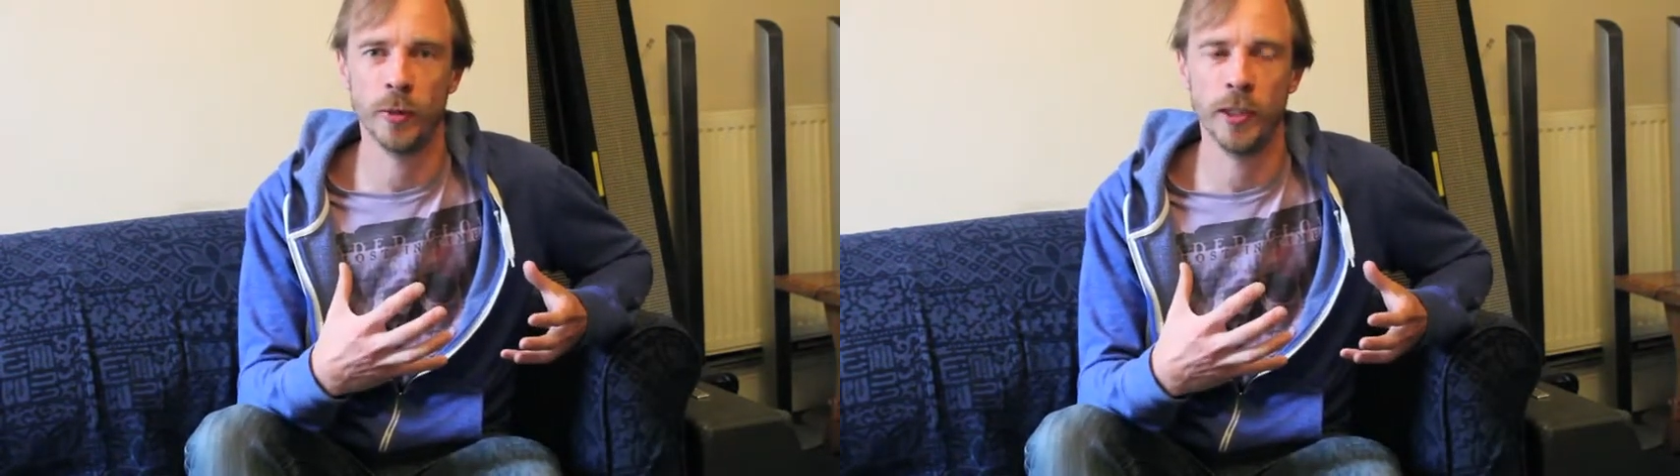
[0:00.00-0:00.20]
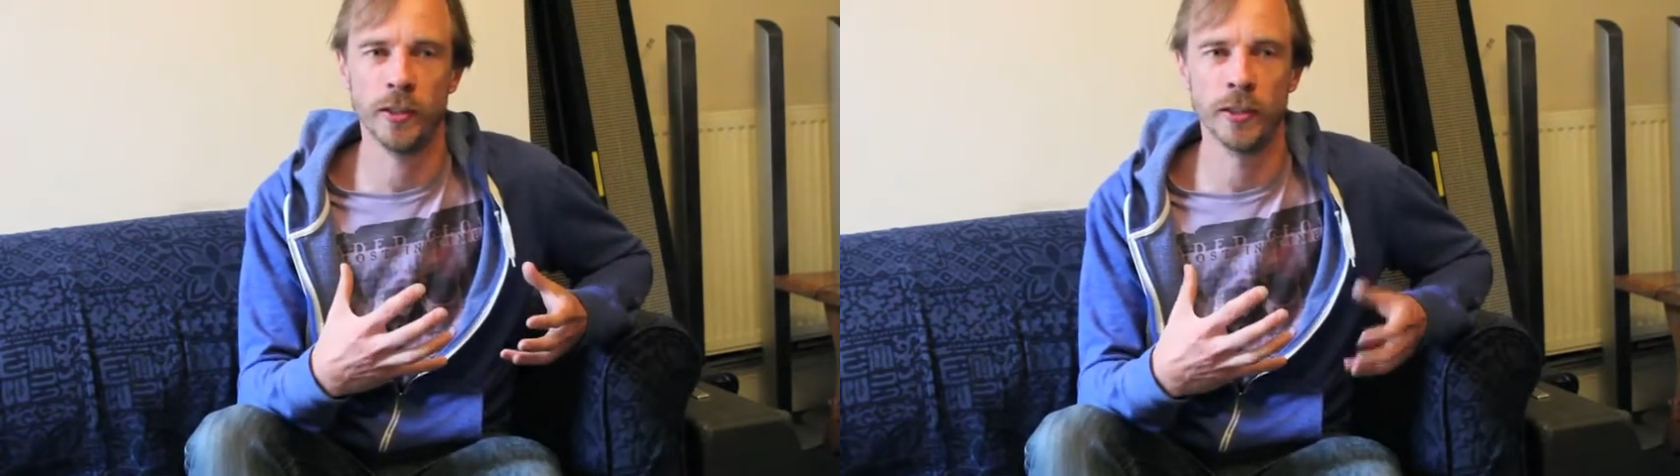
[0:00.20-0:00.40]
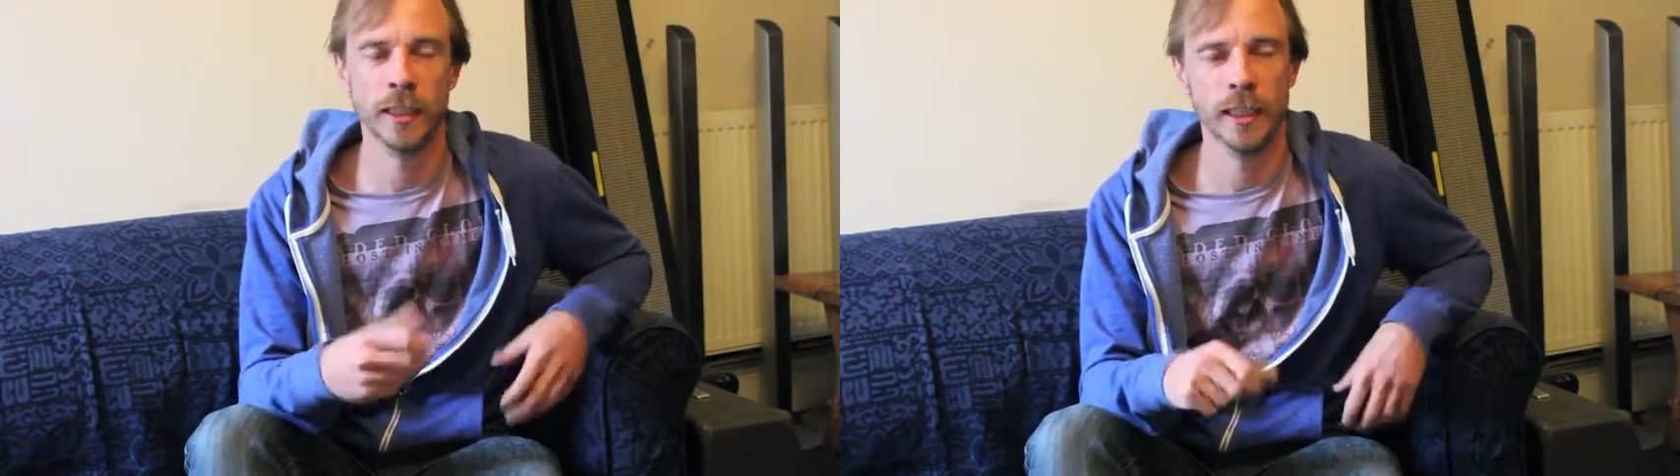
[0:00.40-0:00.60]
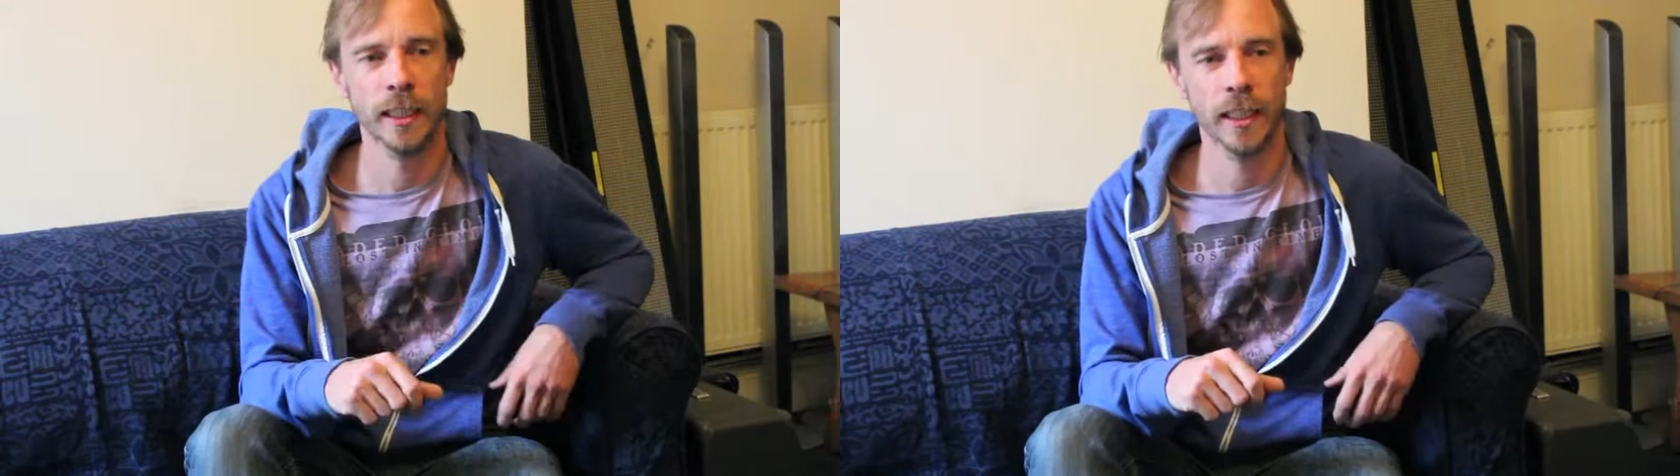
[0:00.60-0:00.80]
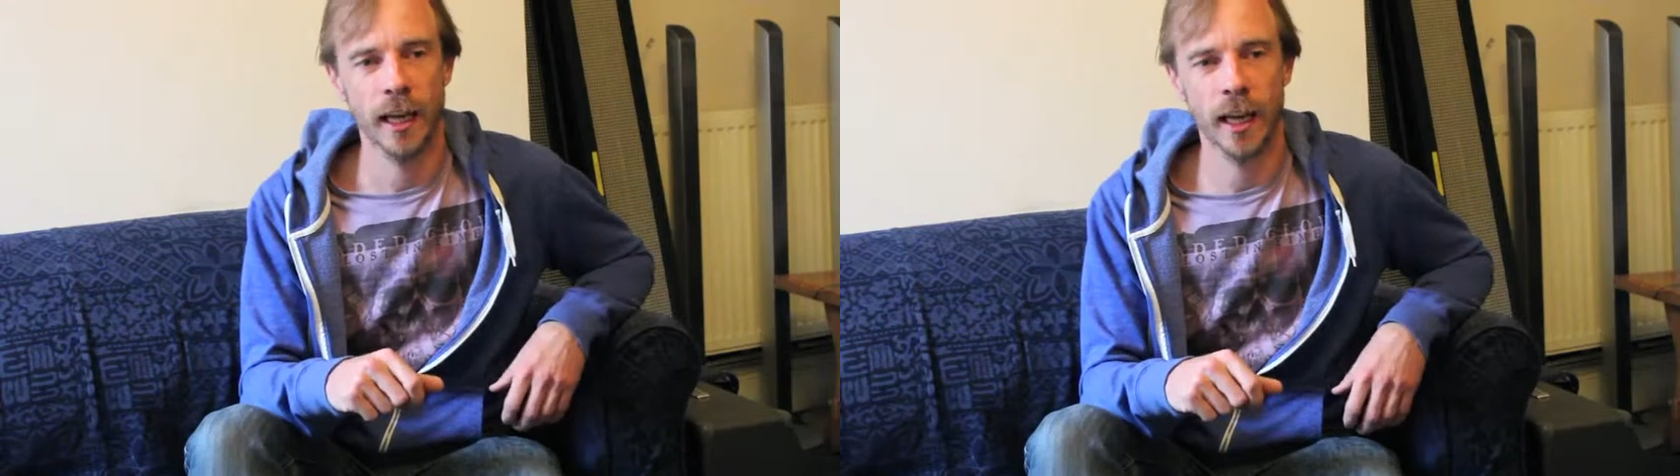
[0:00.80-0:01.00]
piece,
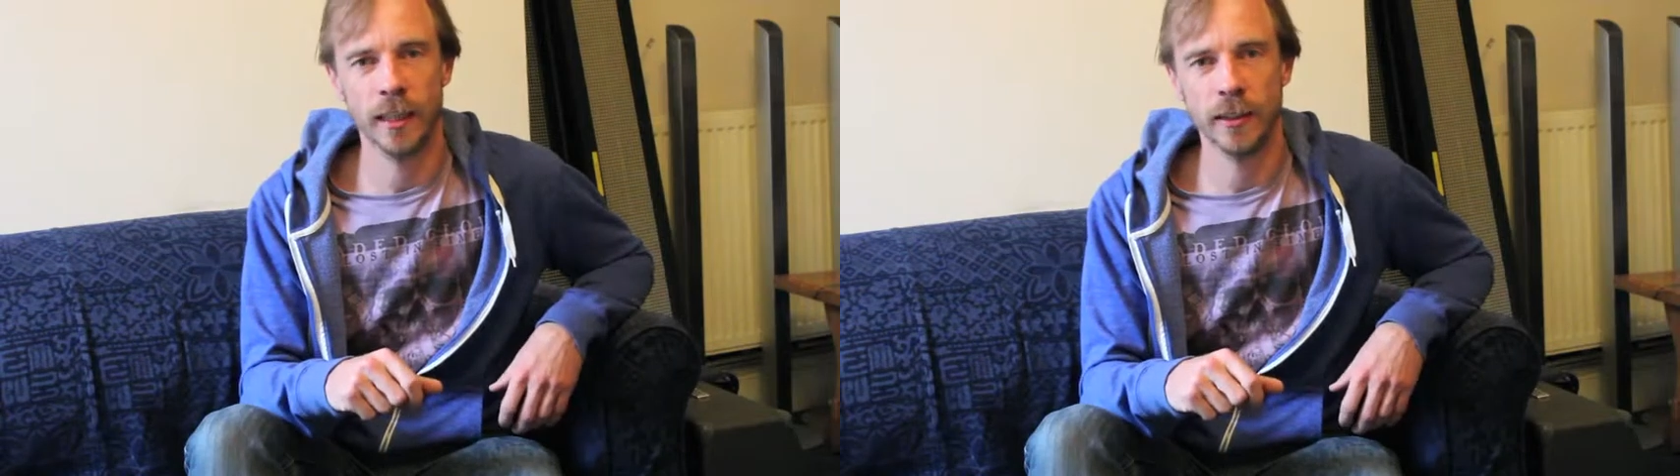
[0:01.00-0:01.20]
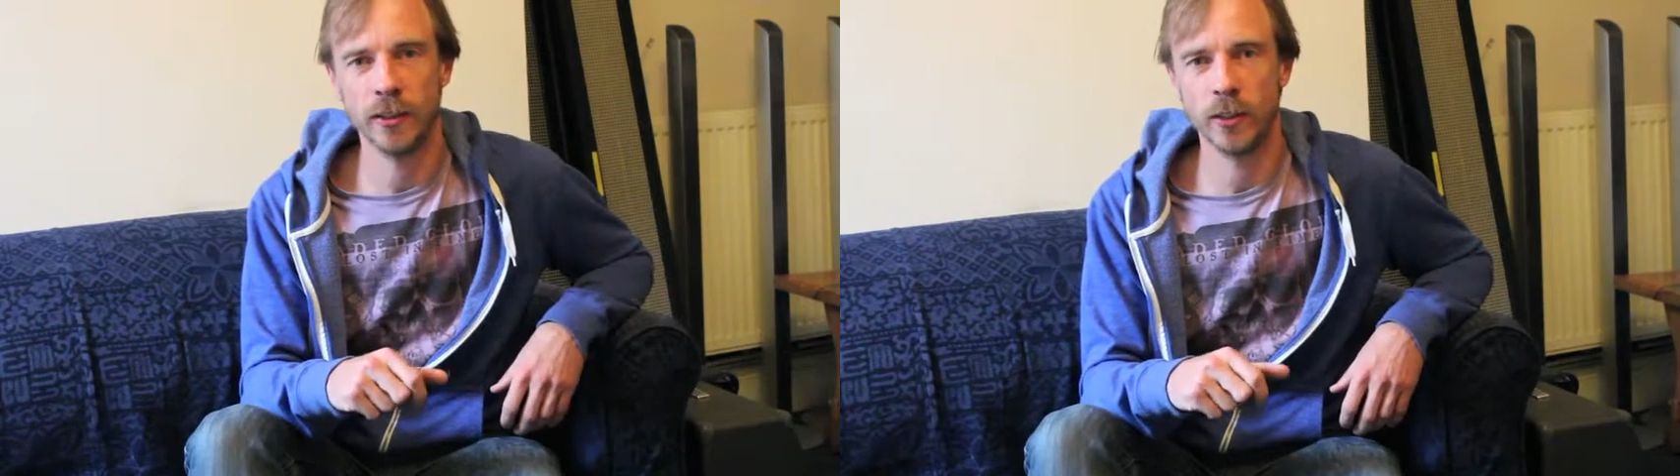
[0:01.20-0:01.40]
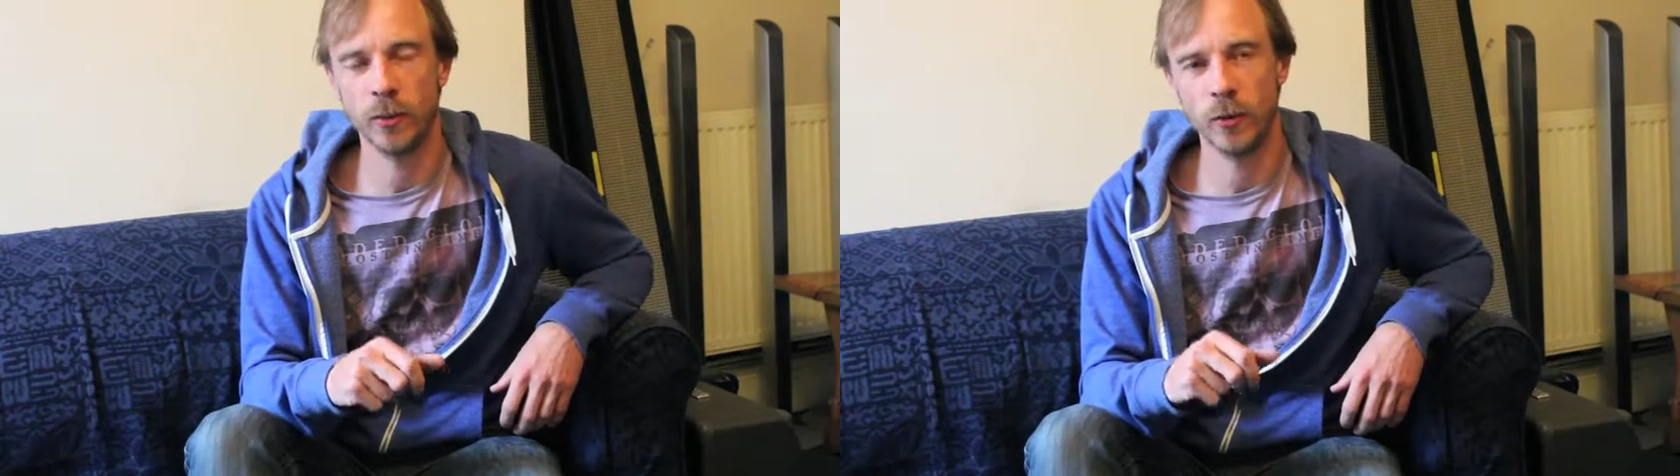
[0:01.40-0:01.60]
and